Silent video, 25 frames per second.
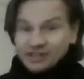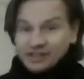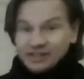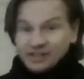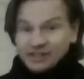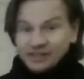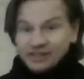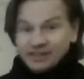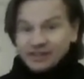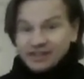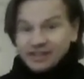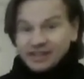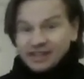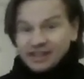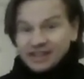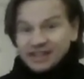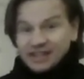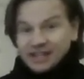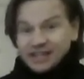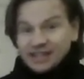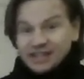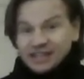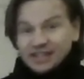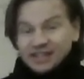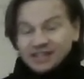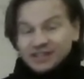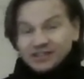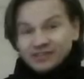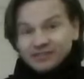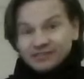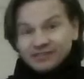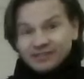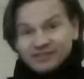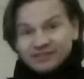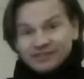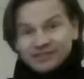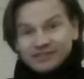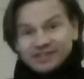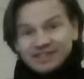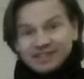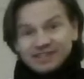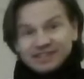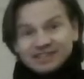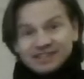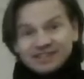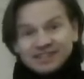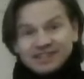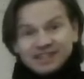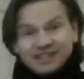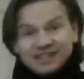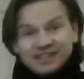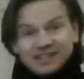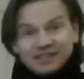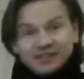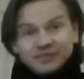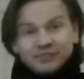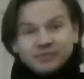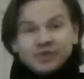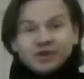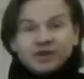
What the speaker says: here at the end of the dress stand